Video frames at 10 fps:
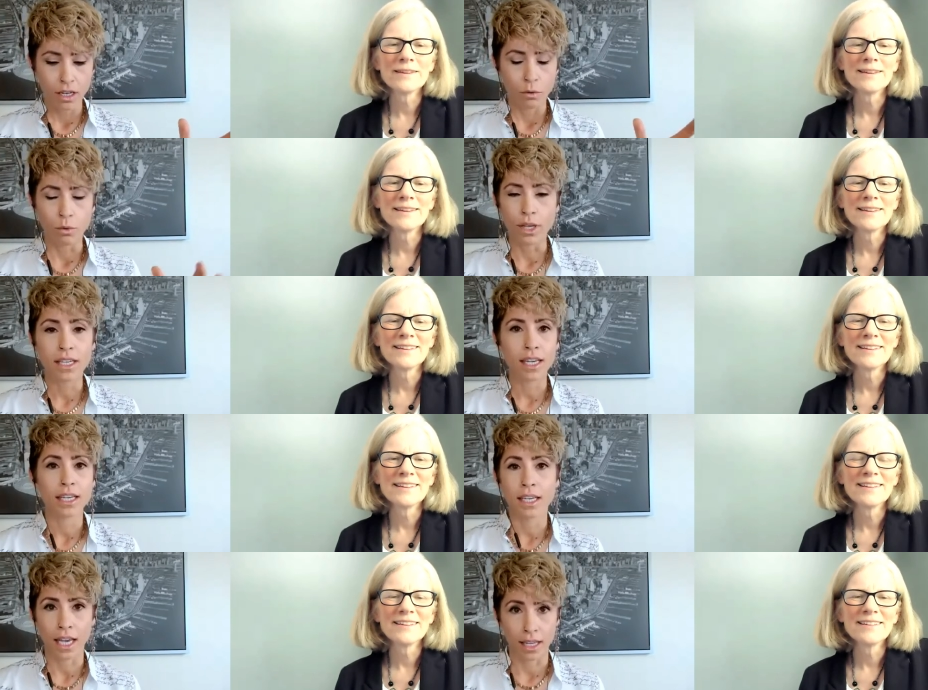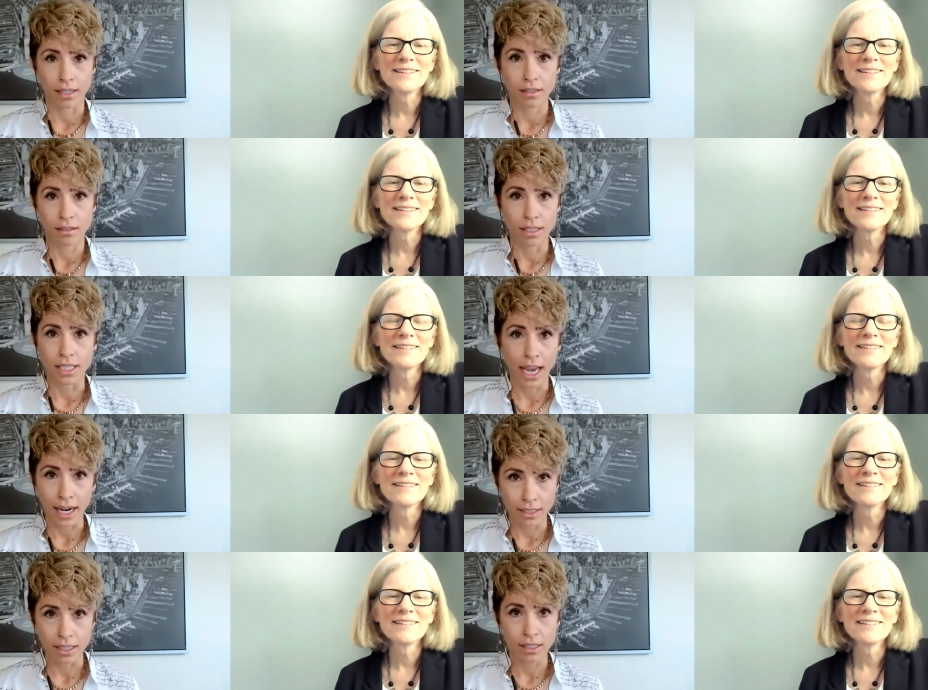Speaker 1: we can get the
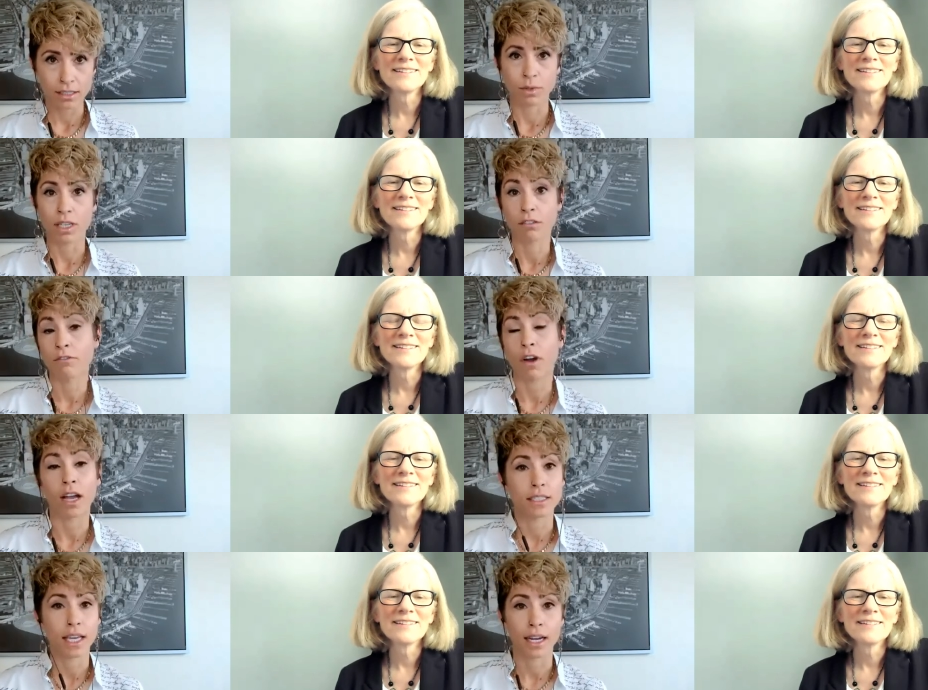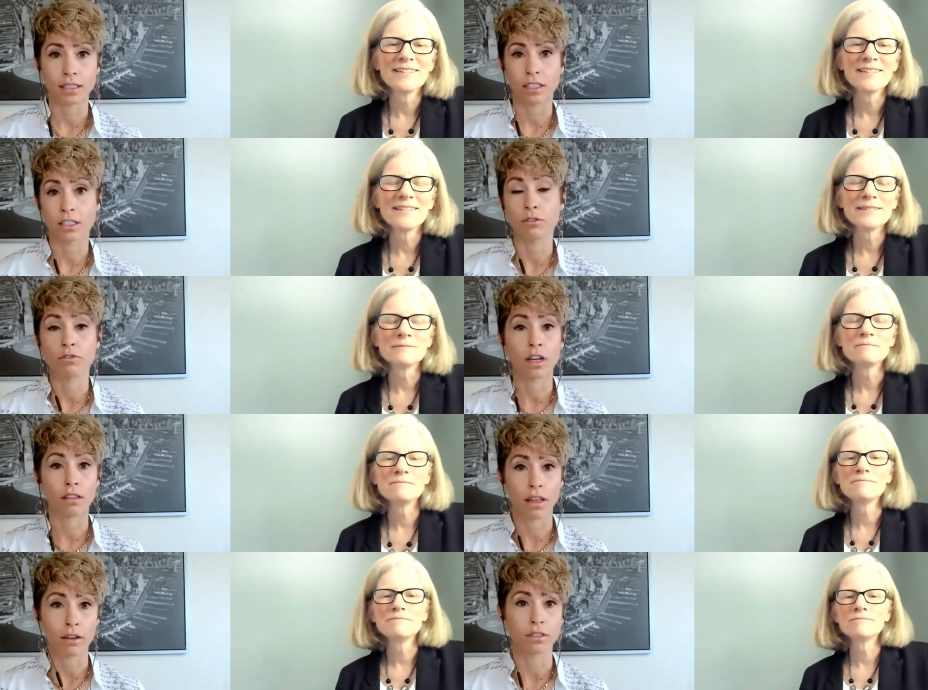tactics, we can find tactics. You've got
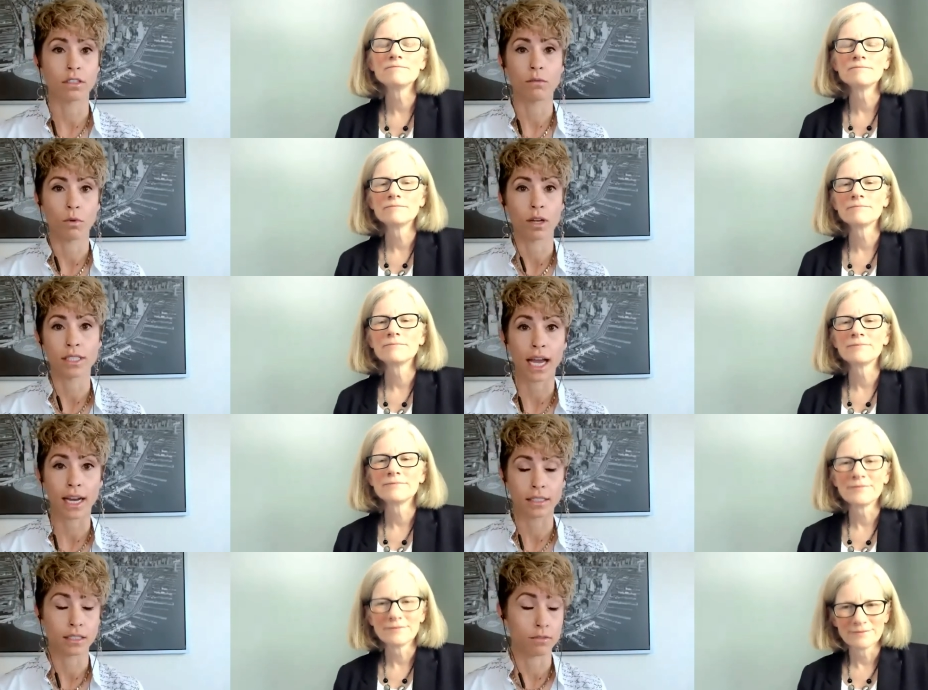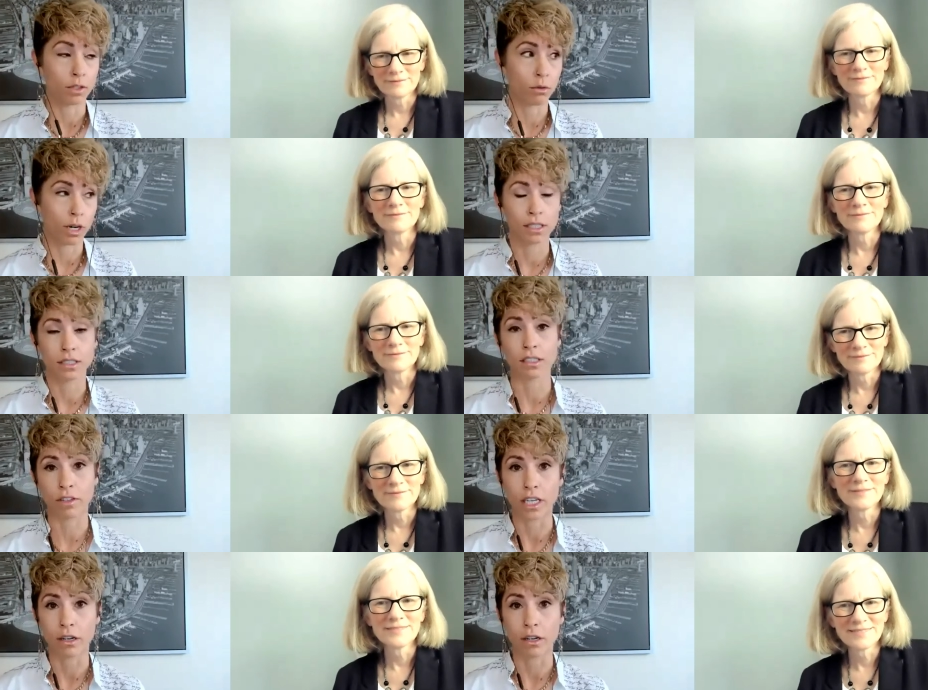a thousand and one tactics. If you're watching this
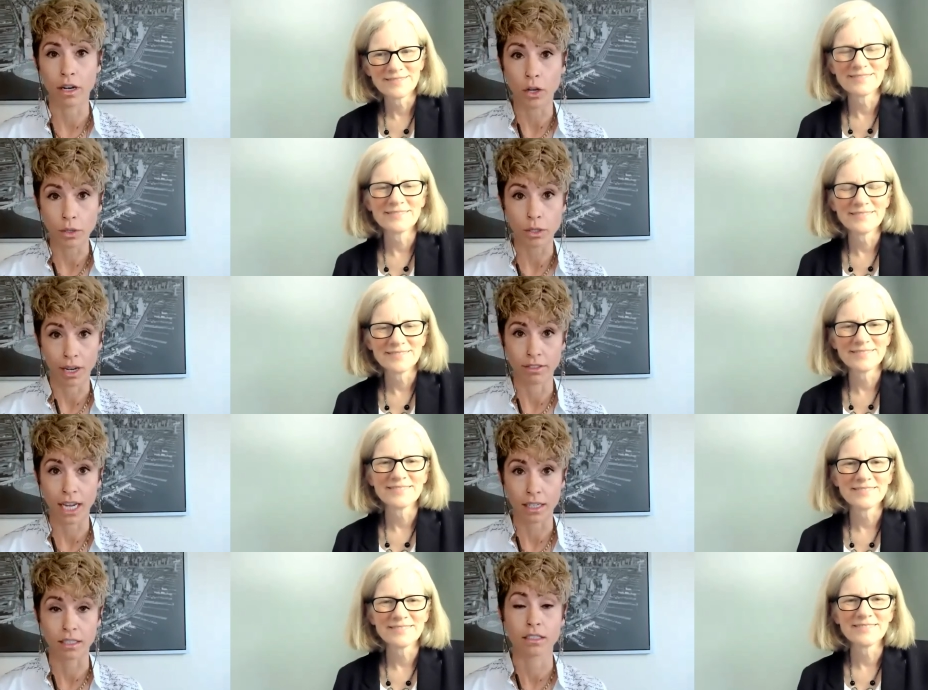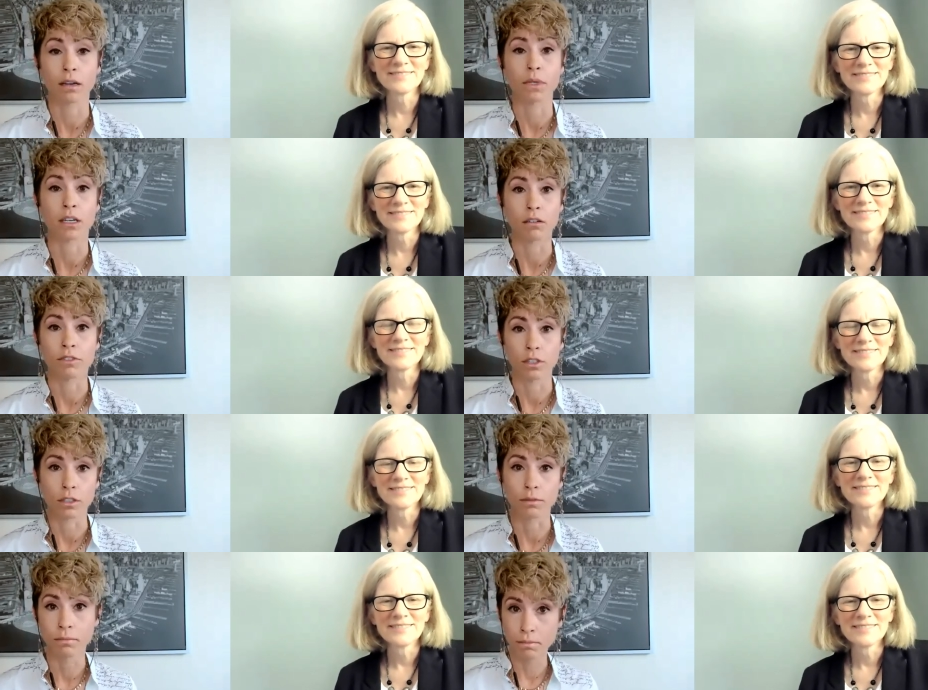video, I know you have tactics coming out of
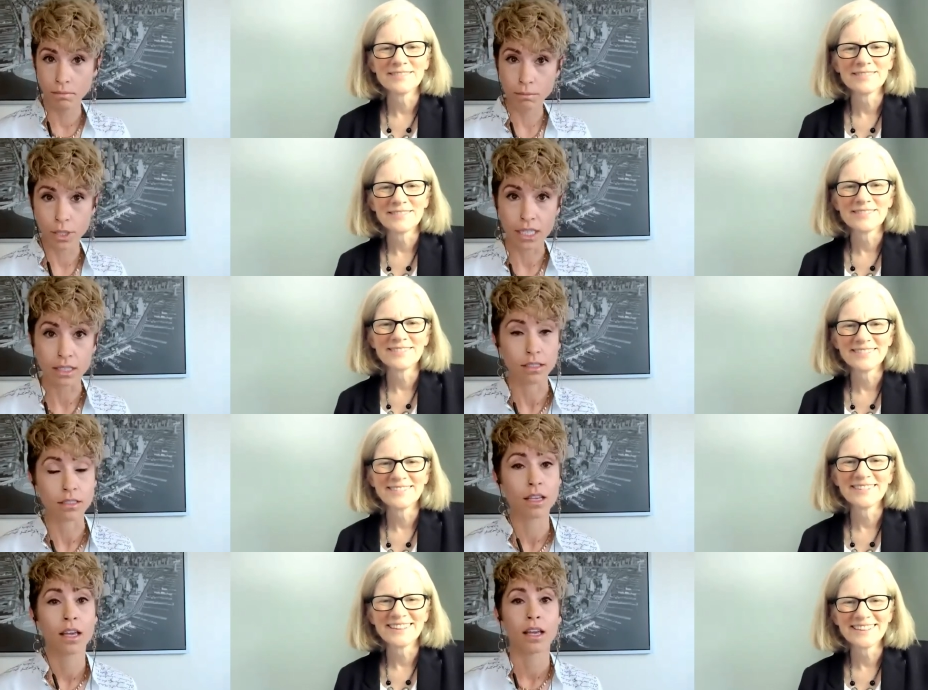your places.